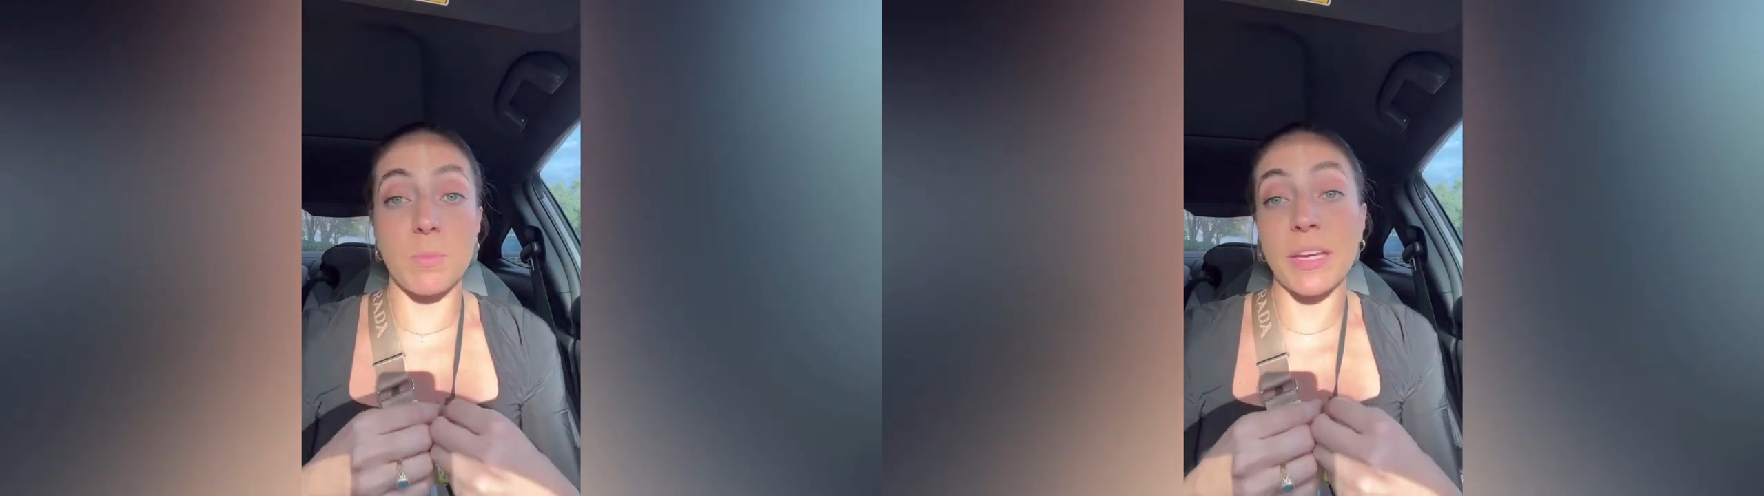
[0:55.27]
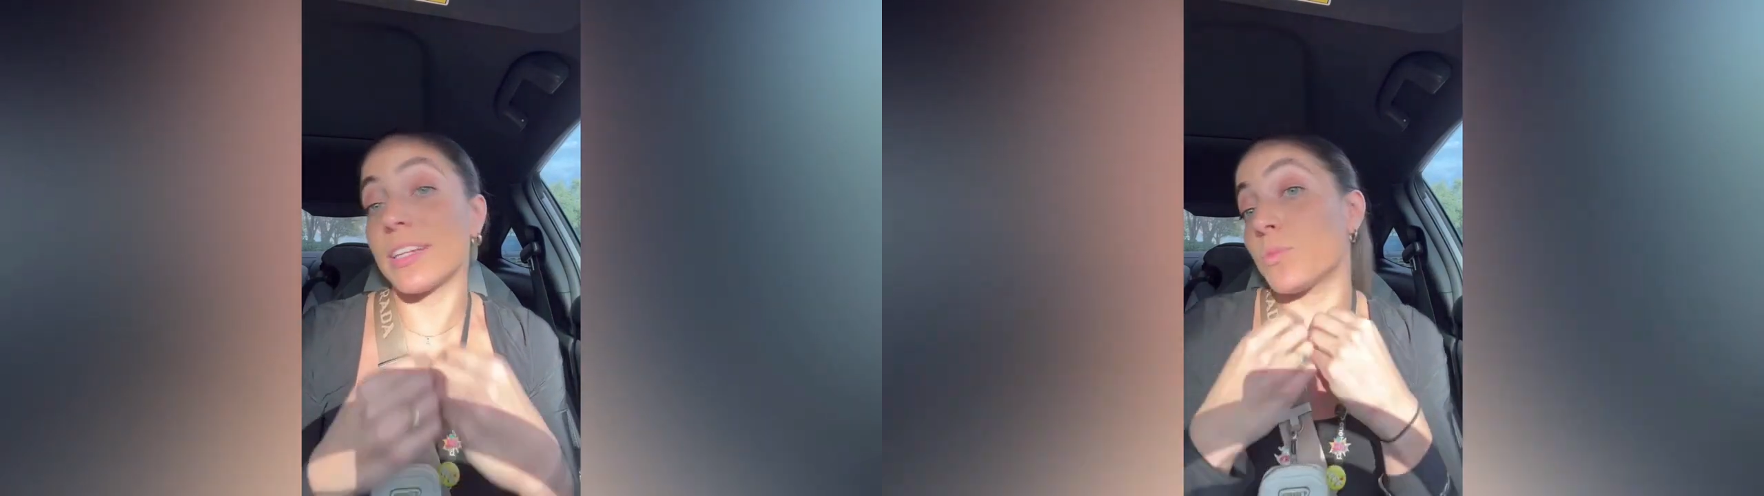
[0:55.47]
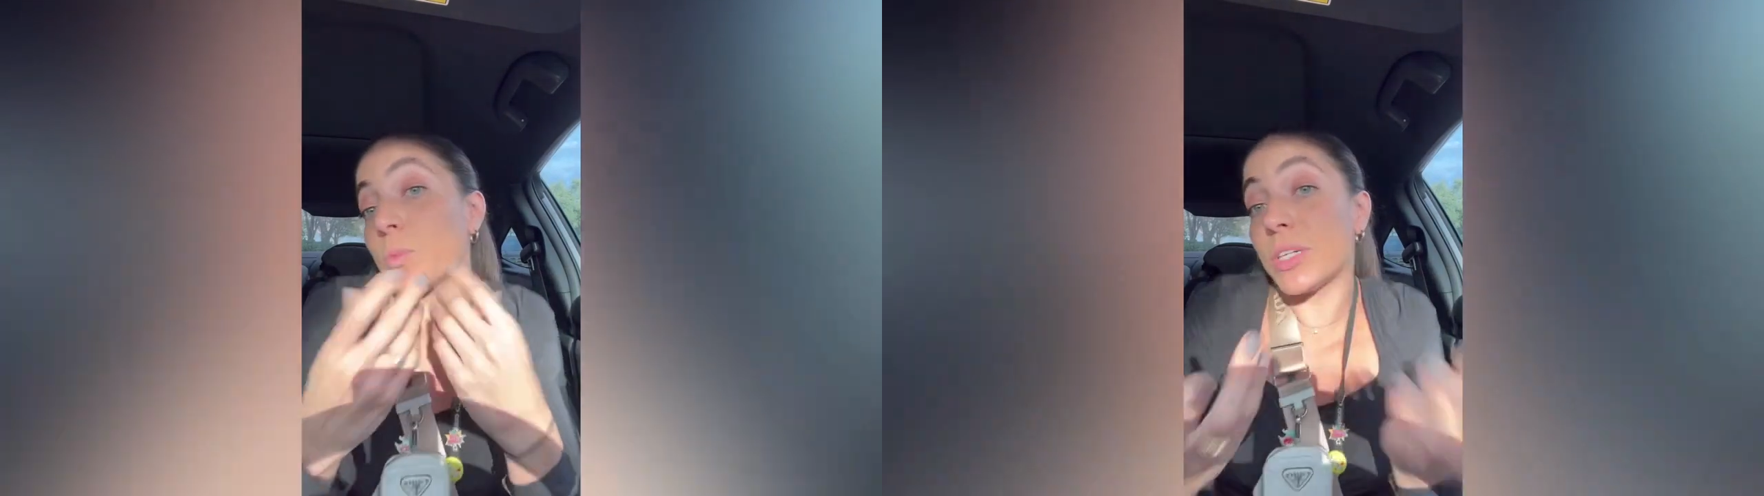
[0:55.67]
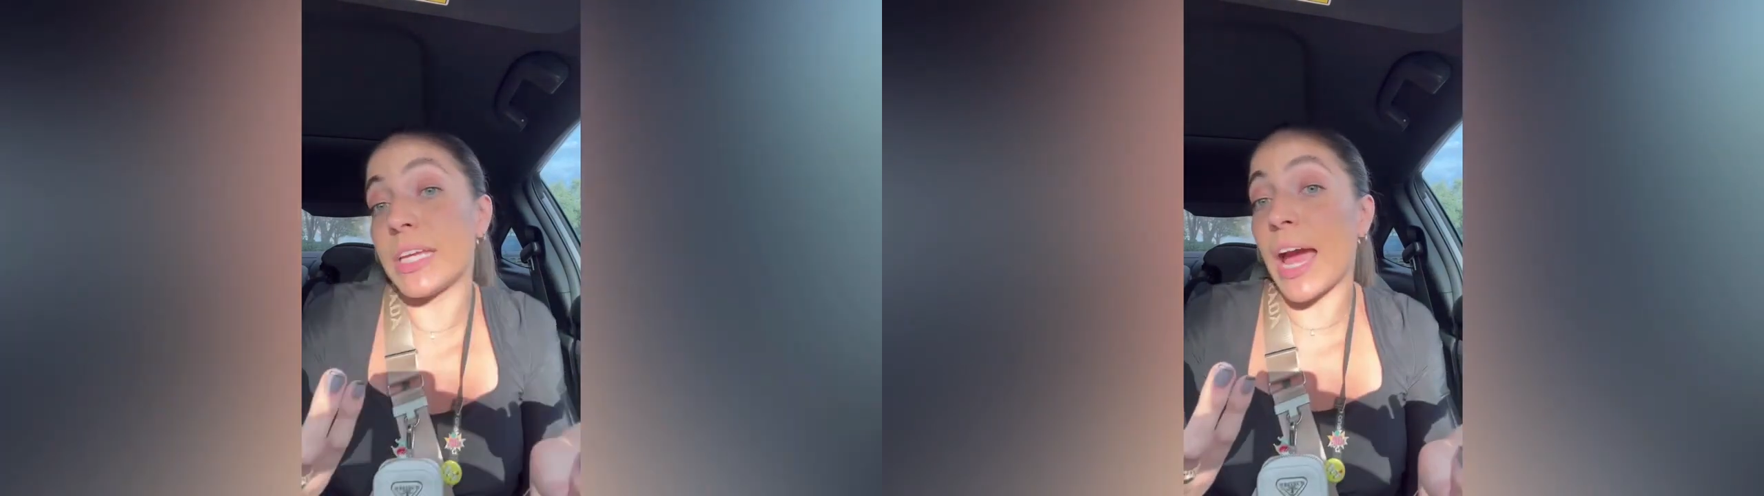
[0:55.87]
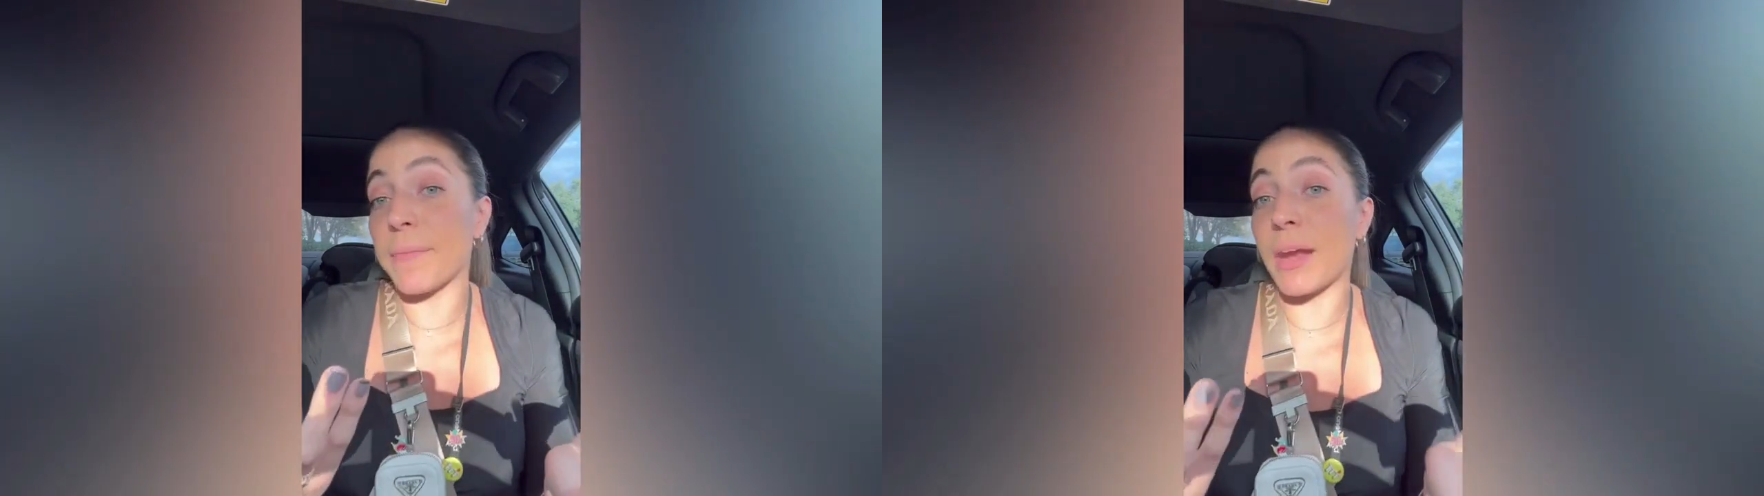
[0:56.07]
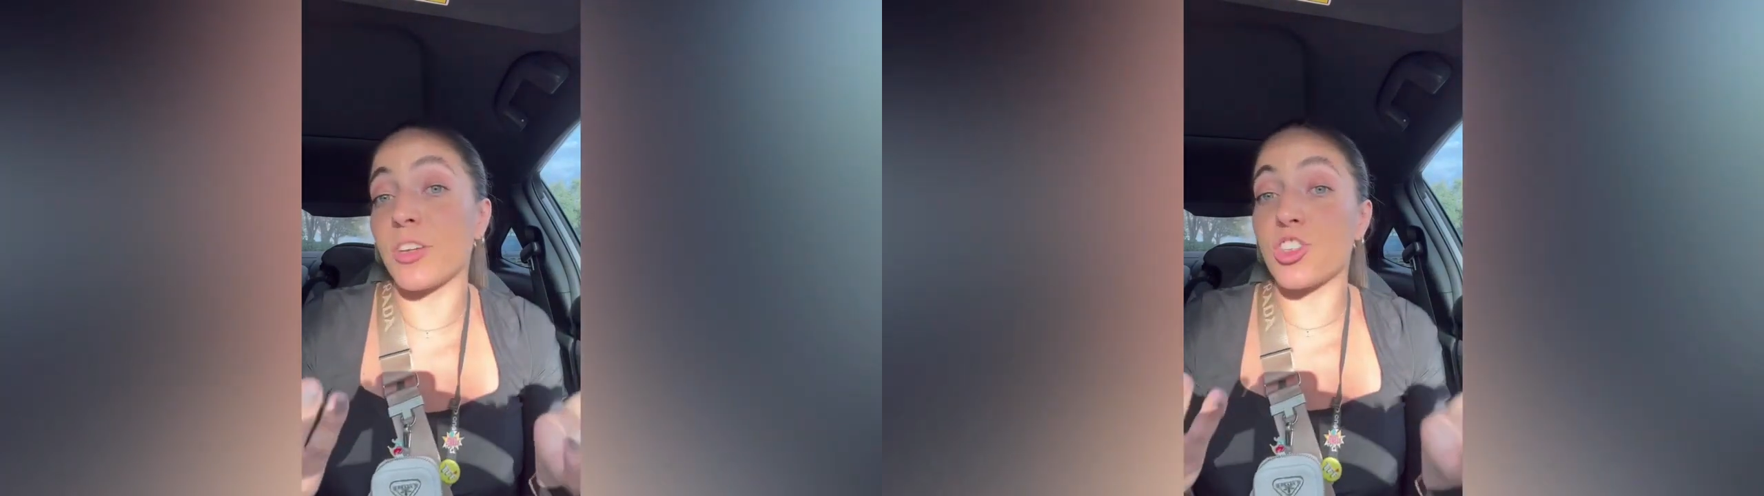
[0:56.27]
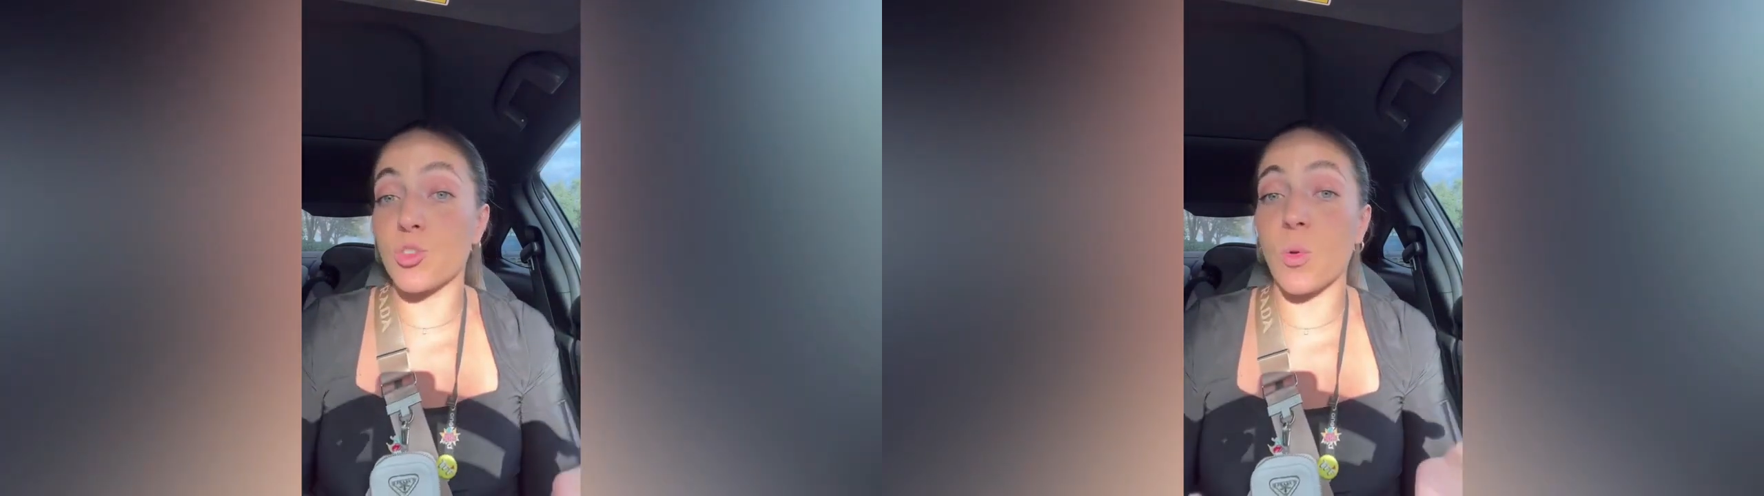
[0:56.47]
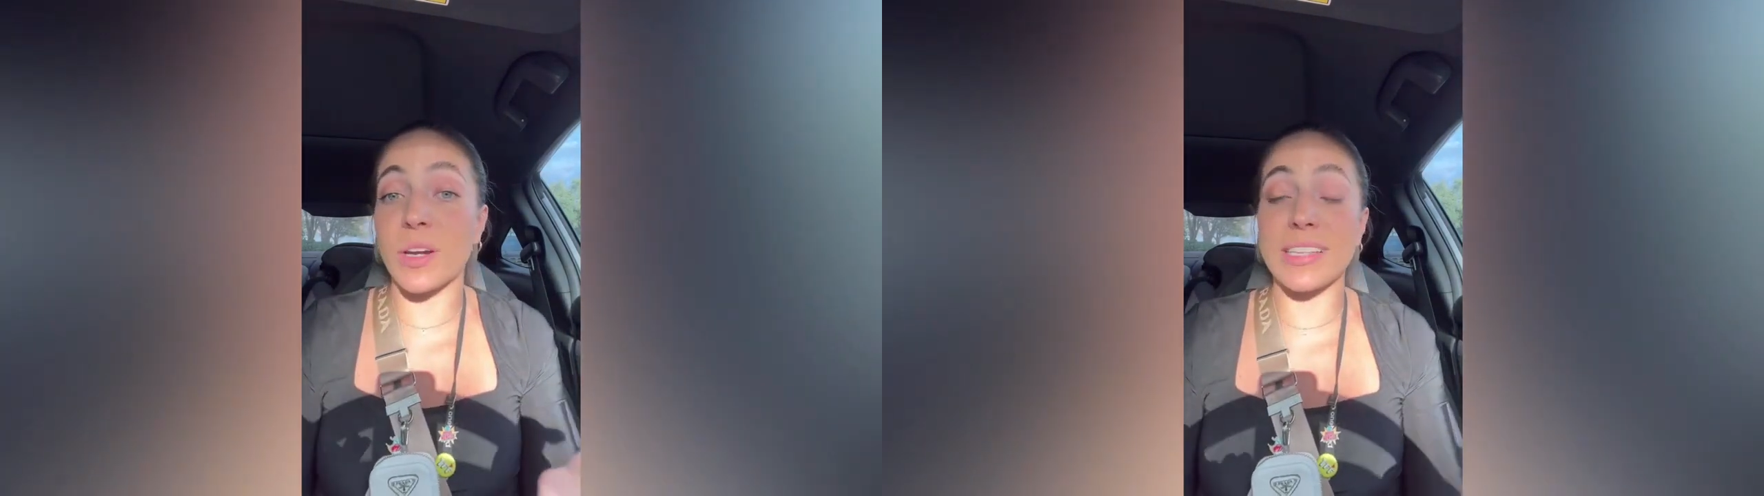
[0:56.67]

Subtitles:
because really I'm not sure